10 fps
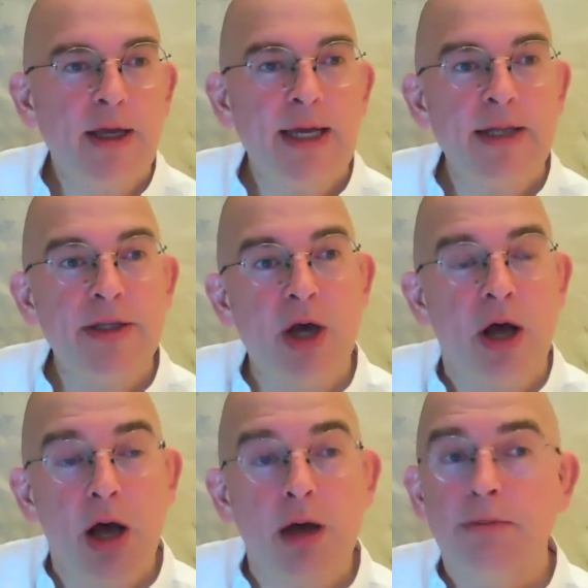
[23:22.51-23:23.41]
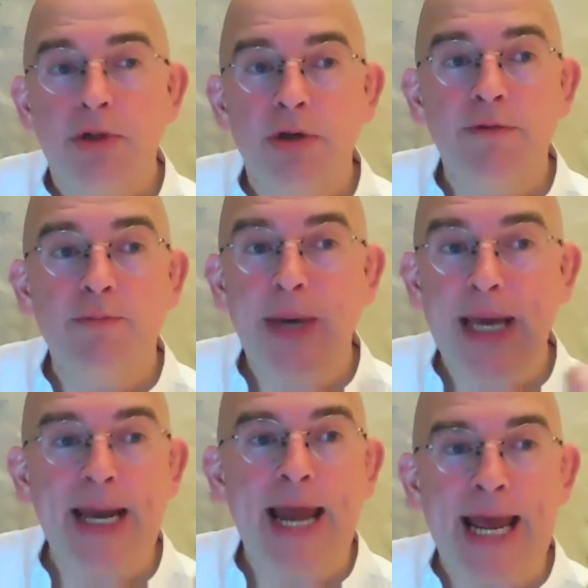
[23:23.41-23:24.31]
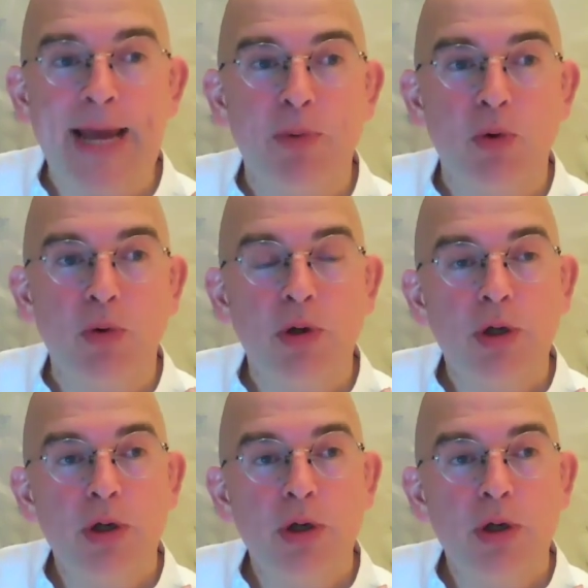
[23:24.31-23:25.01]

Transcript: in terms of being able